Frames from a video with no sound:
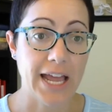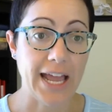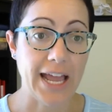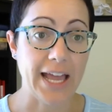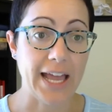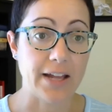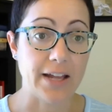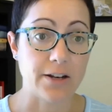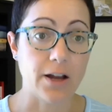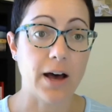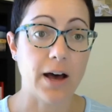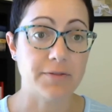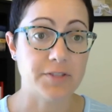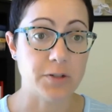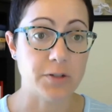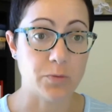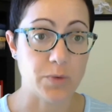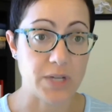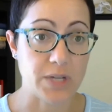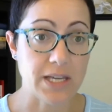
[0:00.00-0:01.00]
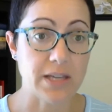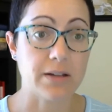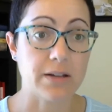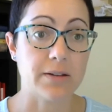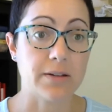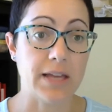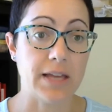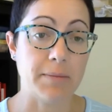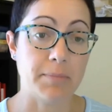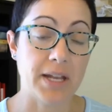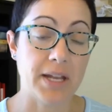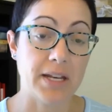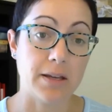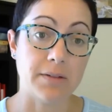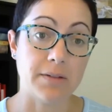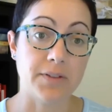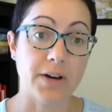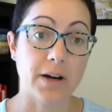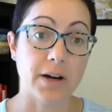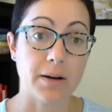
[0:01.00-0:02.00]
And often we hear that many
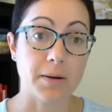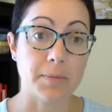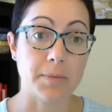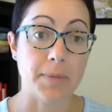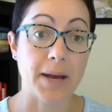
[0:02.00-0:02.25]
of our